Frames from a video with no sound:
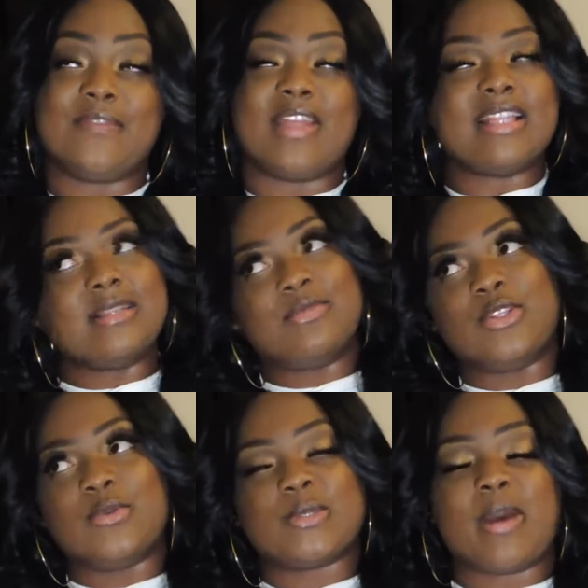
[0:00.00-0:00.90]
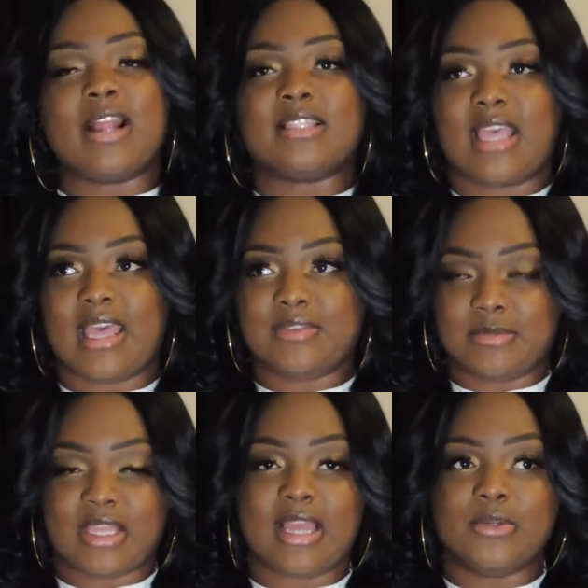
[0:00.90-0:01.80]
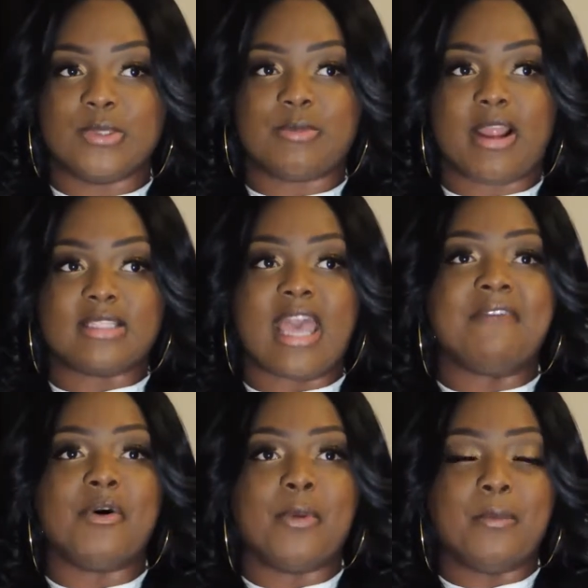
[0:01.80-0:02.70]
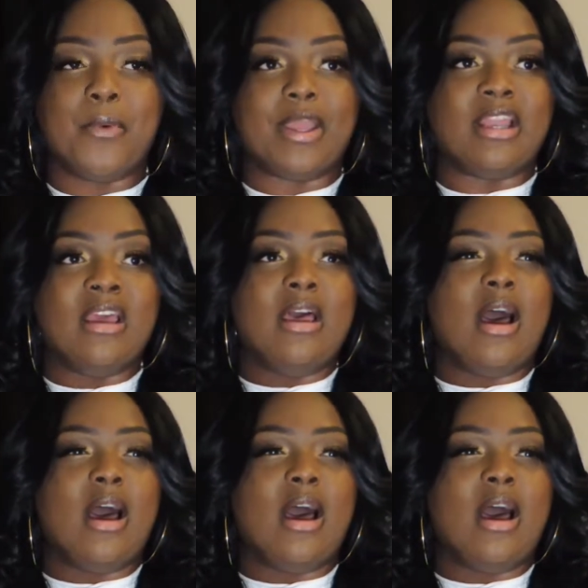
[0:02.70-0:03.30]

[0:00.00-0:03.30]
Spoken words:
if that's something you aspire to have, something I do aspire to have at one point.